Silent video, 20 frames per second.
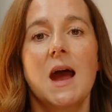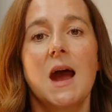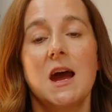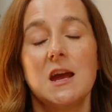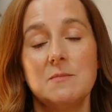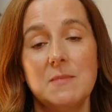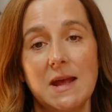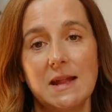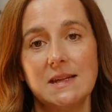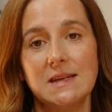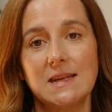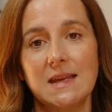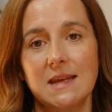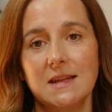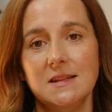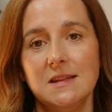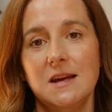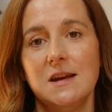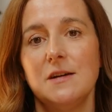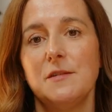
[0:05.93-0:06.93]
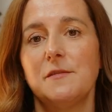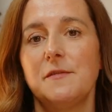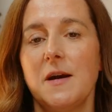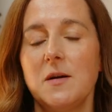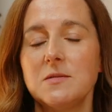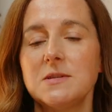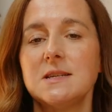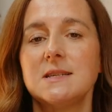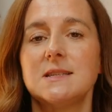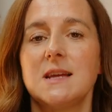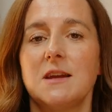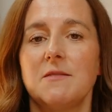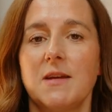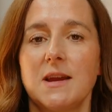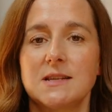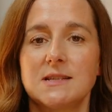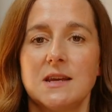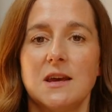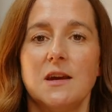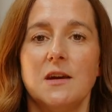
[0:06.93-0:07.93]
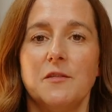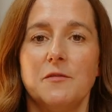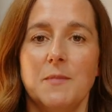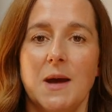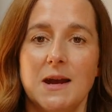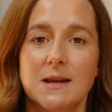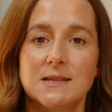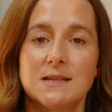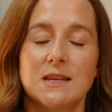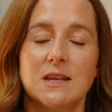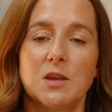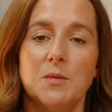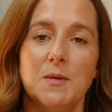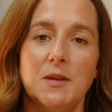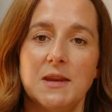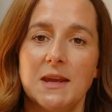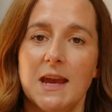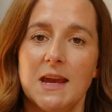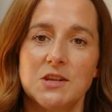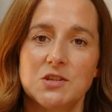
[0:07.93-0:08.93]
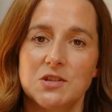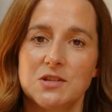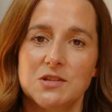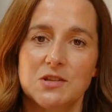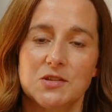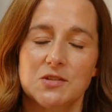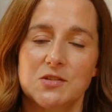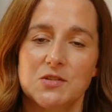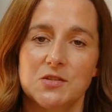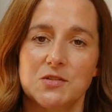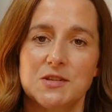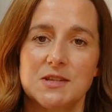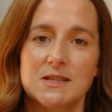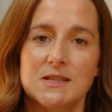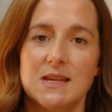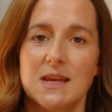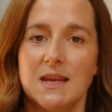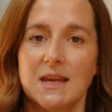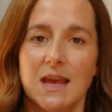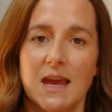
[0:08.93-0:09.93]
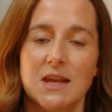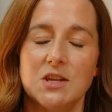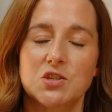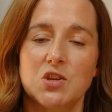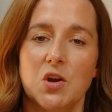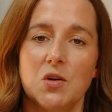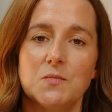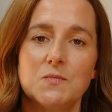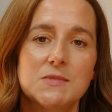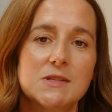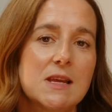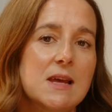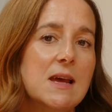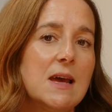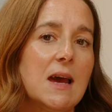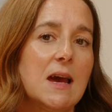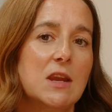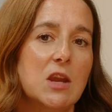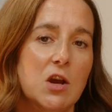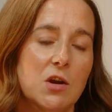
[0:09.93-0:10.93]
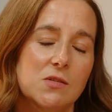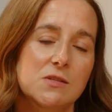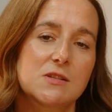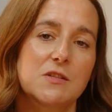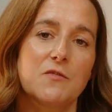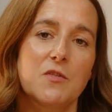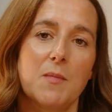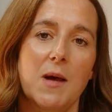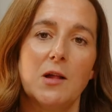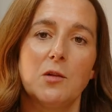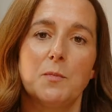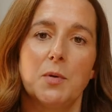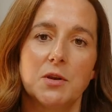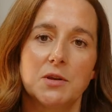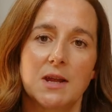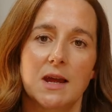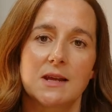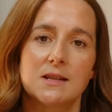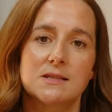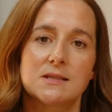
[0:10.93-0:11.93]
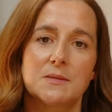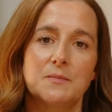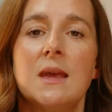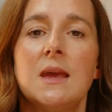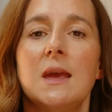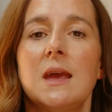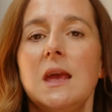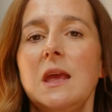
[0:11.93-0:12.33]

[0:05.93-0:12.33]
I'm Helen Gill, Founding Director of Marketing Communications Consultancy EngageComms and host of the MALG podcast.